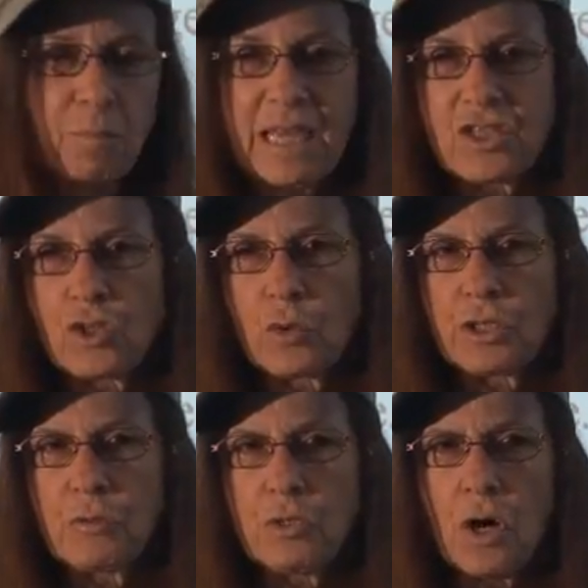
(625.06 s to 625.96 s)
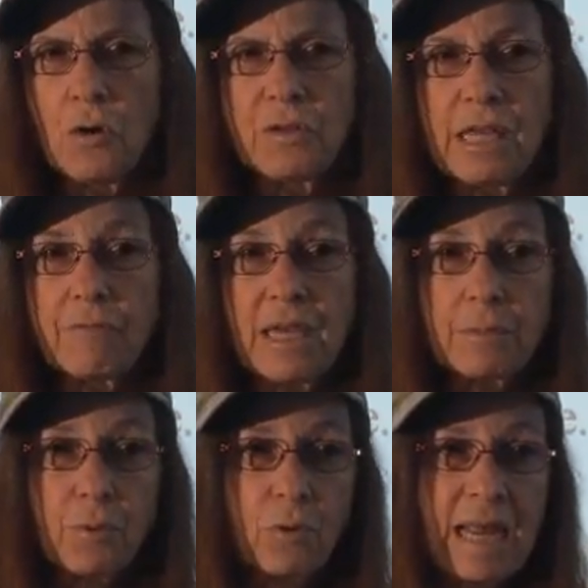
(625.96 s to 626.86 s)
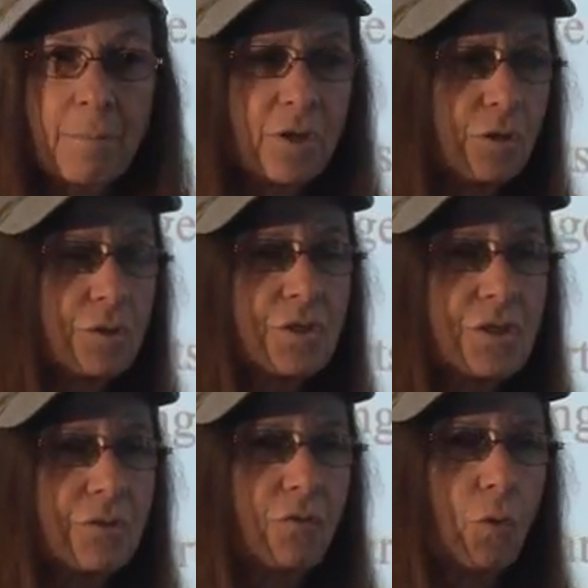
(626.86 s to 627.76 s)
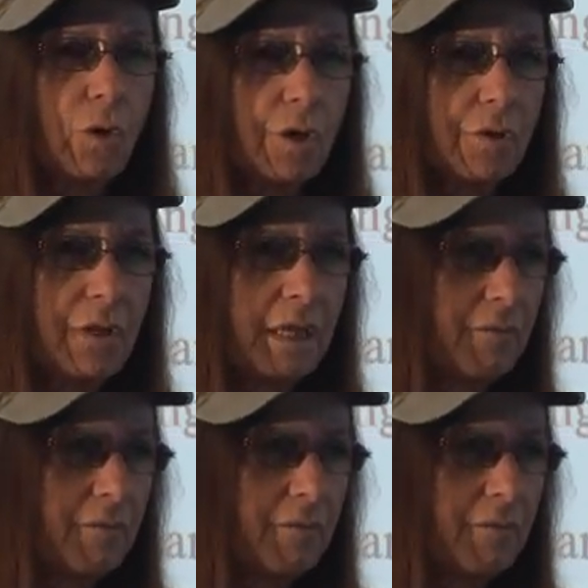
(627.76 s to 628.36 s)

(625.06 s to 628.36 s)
make sure you know the event parameters for the